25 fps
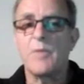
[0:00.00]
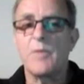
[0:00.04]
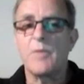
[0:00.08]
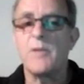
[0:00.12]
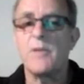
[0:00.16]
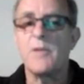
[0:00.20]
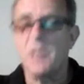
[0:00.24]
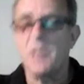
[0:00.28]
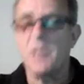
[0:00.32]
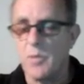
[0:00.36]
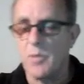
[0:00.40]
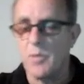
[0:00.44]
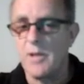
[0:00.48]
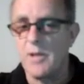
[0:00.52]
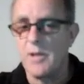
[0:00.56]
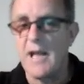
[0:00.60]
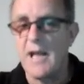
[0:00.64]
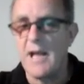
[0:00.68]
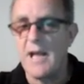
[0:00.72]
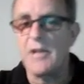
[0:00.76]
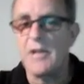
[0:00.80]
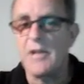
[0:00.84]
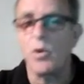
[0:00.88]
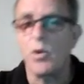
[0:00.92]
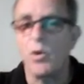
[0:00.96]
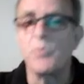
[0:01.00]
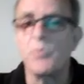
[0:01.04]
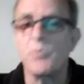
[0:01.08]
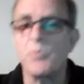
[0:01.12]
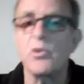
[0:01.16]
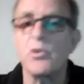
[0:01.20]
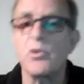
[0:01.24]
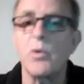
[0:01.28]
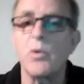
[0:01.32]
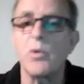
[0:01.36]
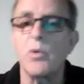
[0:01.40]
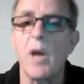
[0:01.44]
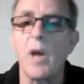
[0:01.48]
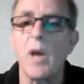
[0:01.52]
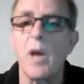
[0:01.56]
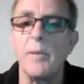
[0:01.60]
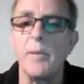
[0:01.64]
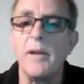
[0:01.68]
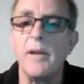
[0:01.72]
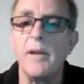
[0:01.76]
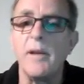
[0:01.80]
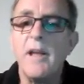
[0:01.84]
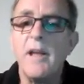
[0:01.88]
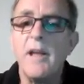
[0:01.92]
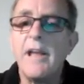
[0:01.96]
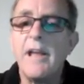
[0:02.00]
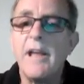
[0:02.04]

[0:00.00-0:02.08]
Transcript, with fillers: And this is when the added option will come in.